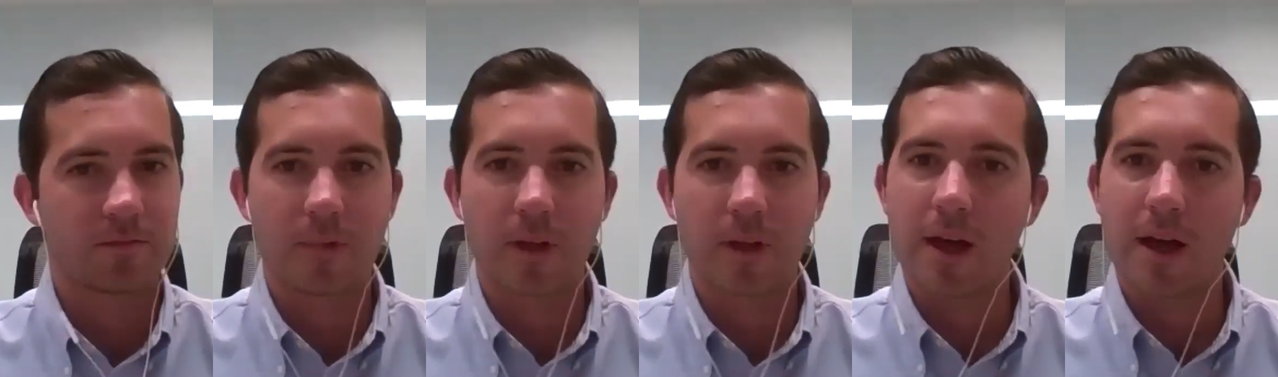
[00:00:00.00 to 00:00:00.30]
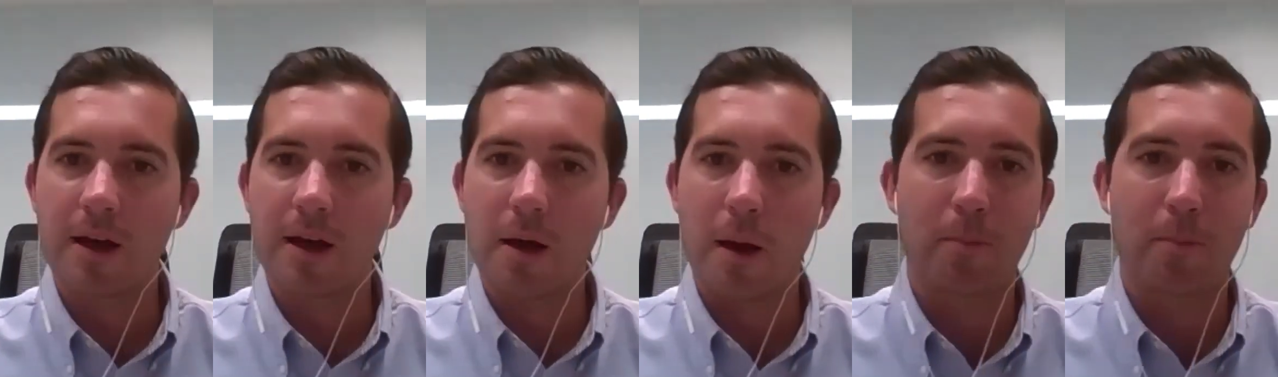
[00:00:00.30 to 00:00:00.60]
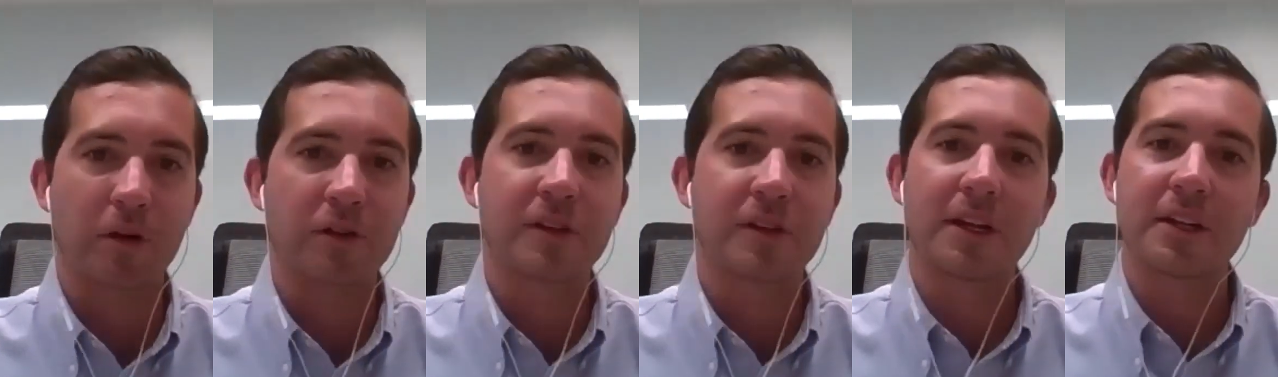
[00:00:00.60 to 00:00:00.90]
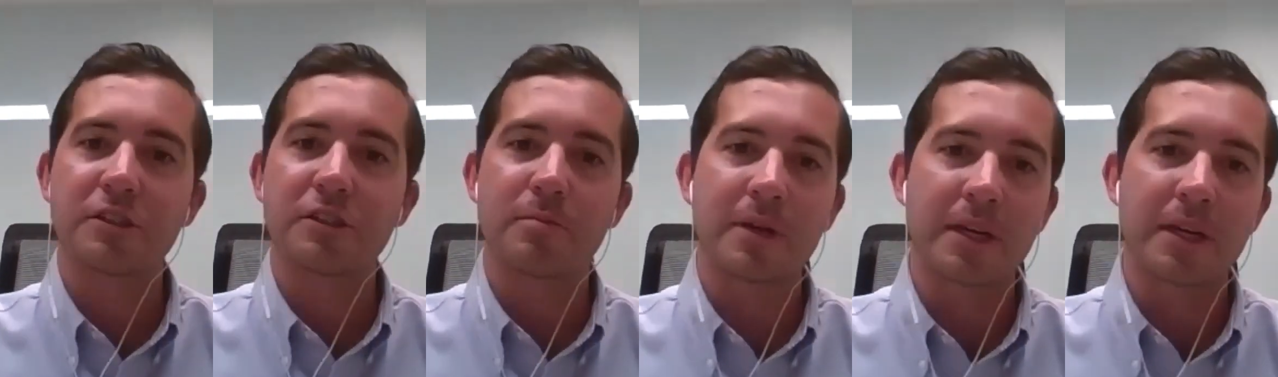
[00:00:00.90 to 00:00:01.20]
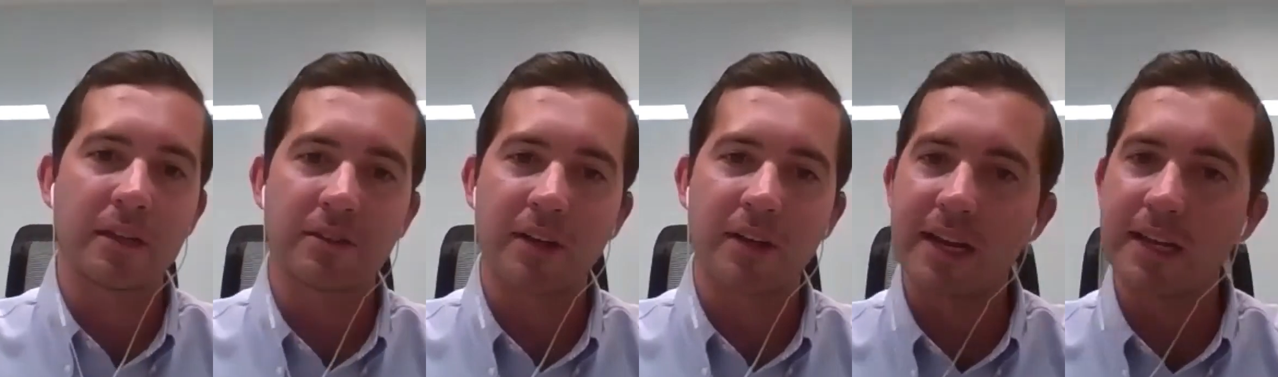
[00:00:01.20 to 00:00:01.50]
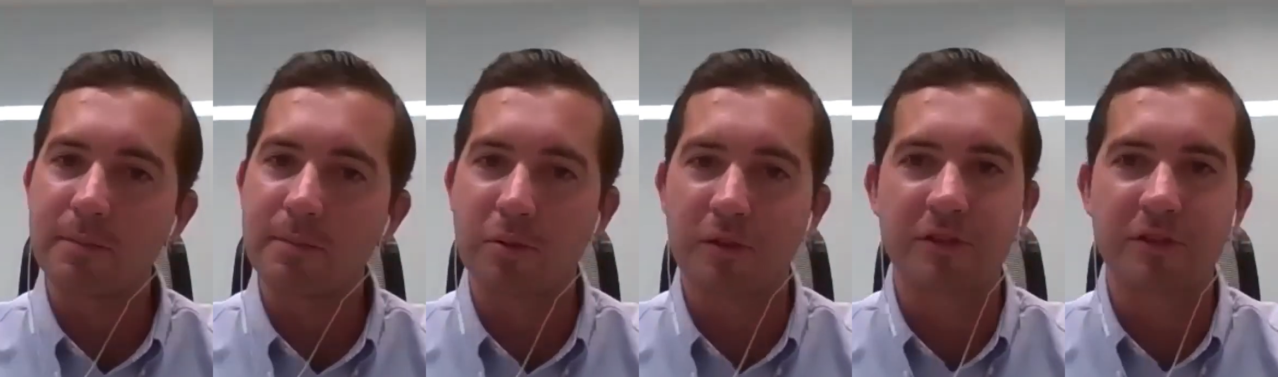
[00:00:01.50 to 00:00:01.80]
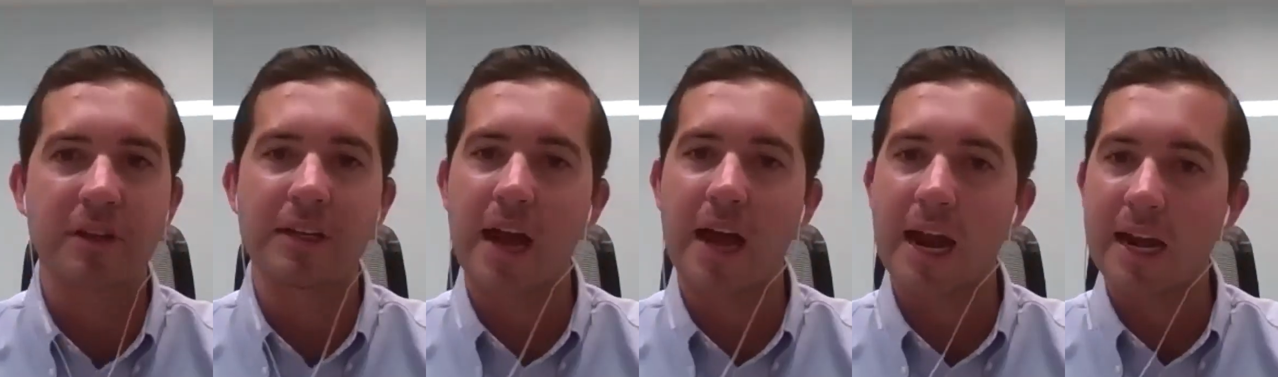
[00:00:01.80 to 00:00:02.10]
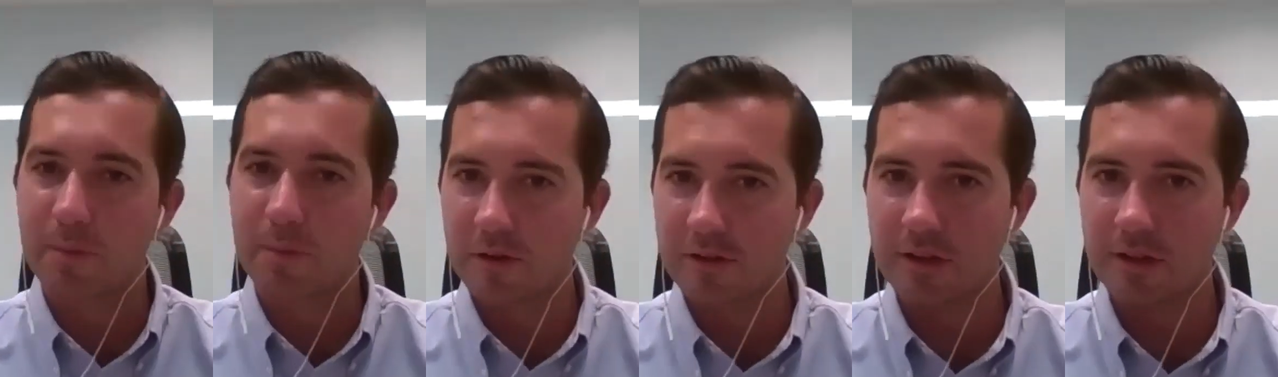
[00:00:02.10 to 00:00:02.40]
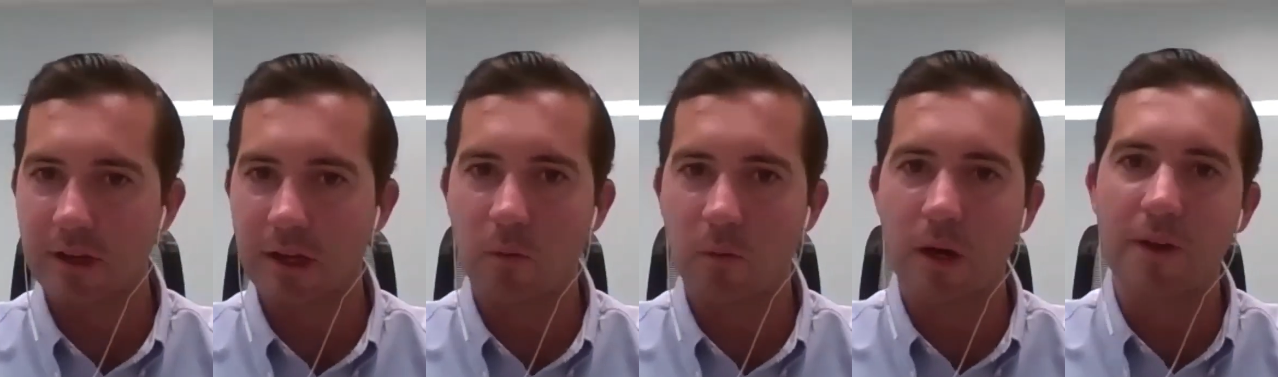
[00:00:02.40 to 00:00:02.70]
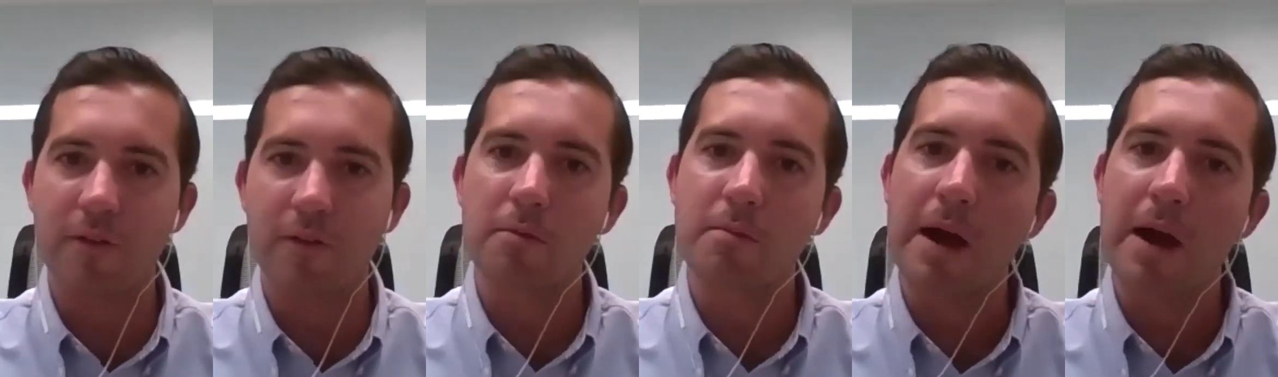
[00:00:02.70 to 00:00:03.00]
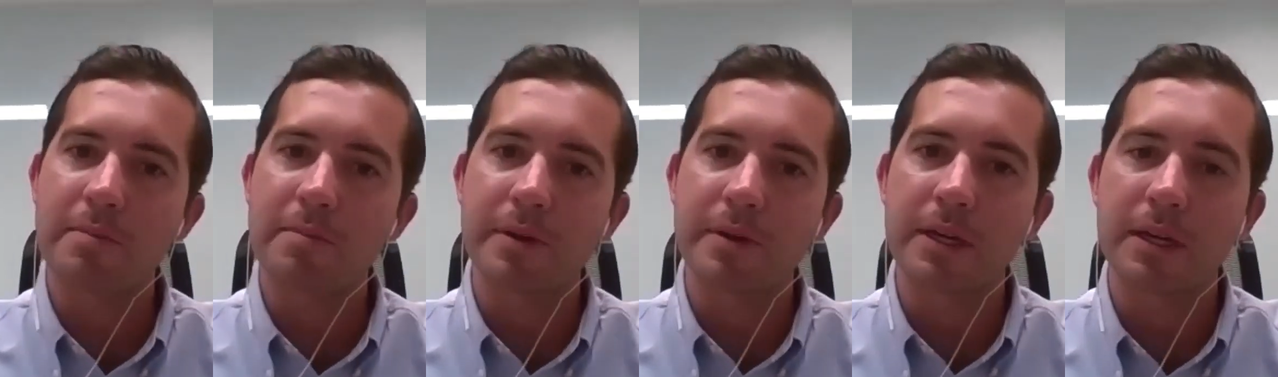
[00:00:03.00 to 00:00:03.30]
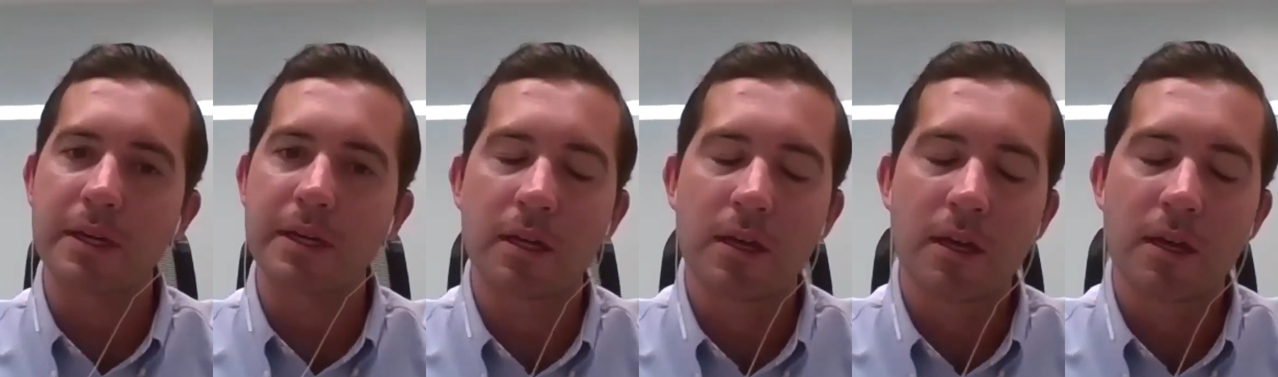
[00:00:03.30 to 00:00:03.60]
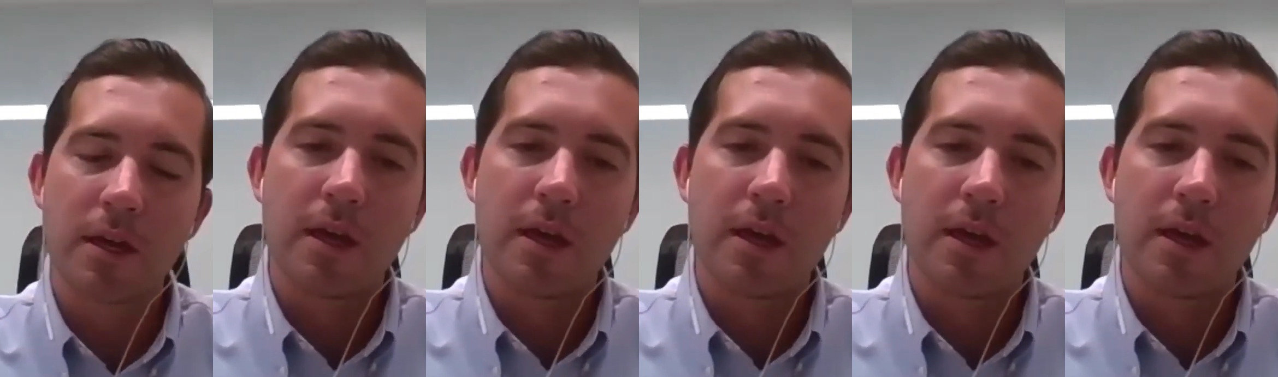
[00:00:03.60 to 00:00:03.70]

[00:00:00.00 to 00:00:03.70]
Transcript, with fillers: uh, a percentage of beads, eighty percent, ninety percent, whatever it might be.